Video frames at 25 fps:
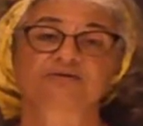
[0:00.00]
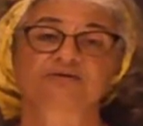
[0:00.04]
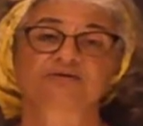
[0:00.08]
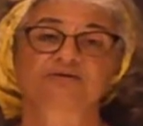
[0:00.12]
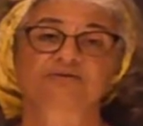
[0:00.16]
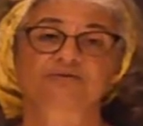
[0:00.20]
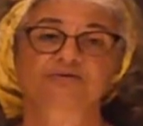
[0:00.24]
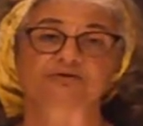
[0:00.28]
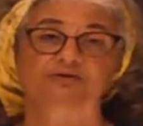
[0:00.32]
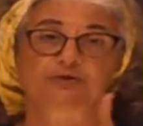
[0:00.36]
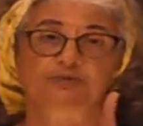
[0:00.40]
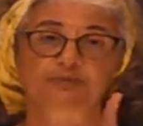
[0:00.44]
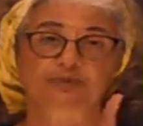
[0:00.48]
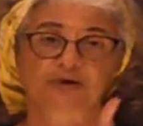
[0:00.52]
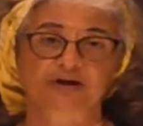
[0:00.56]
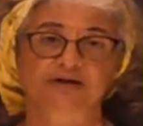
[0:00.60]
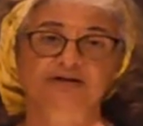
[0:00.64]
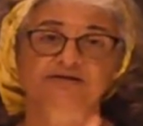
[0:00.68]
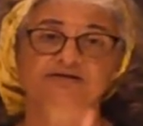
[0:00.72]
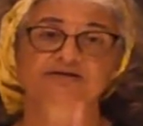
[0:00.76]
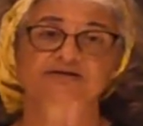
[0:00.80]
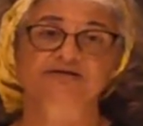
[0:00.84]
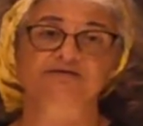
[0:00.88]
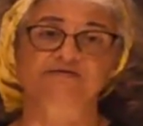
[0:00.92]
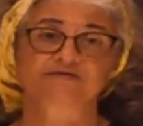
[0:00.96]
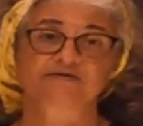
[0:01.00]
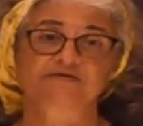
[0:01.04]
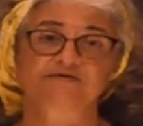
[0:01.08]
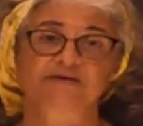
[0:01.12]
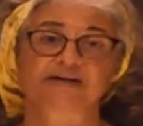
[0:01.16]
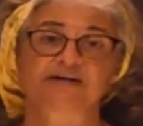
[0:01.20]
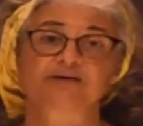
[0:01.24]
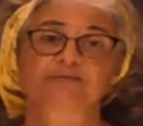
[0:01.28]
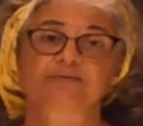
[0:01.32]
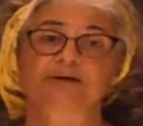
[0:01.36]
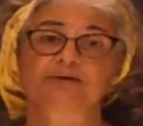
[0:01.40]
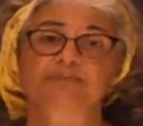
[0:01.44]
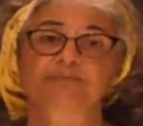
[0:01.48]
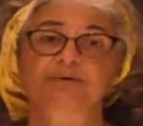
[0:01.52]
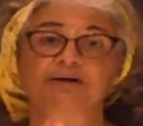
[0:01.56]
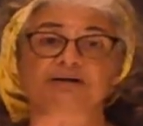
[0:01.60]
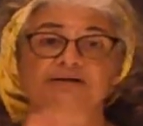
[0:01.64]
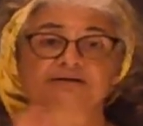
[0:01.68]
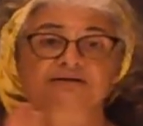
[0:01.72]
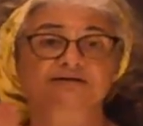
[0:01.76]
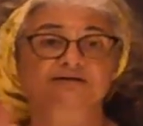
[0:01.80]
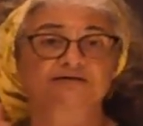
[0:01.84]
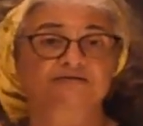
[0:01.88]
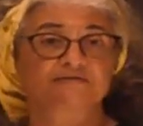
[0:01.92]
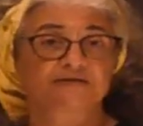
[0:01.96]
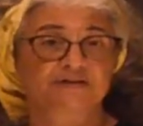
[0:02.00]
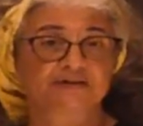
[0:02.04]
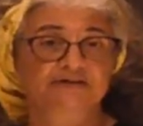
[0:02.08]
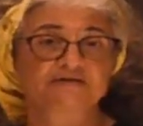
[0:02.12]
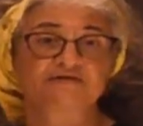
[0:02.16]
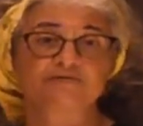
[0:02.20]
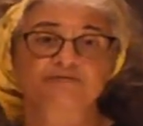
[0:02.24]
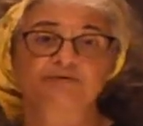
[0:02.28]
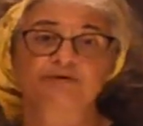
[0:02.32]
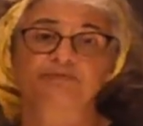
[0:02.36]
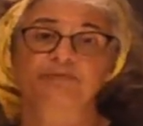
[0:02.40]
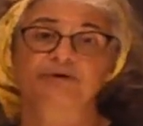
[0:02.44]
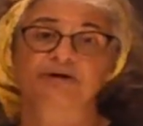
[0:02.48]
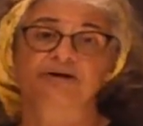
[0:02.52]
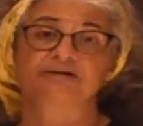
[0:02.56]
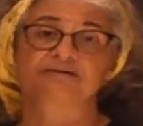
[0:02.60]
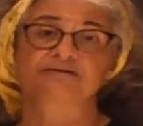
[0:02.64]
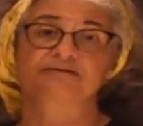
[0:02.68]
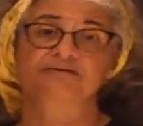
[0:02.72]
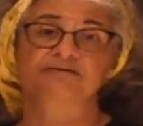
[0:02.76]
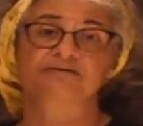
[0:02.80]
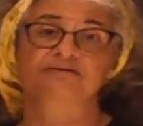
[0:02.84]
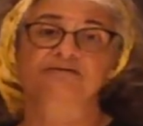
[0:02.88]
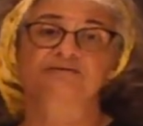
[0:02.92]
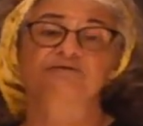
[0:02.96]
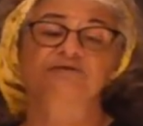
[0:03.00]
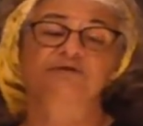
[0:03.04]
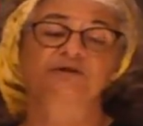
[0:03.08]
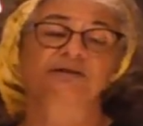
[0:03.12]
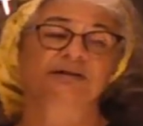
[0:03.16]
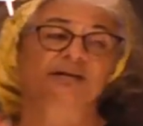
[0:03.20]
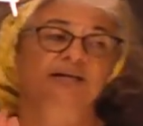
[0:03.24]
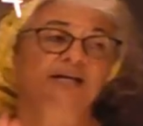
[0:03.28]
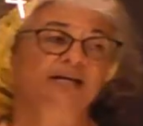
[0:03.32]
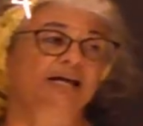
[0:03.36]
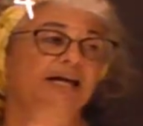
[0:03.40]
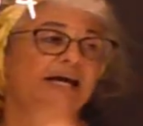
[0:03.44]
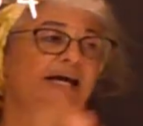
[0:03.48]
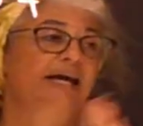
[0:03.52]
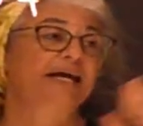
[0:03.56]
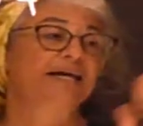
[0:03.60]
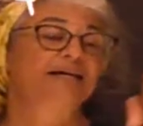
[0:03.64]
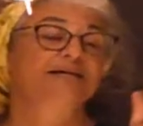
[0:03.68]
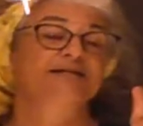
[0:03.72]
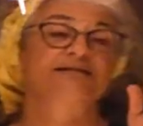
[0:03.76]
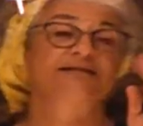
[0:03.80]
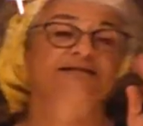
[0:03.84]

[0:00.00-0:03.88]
So positive divided by positive gives me positive. And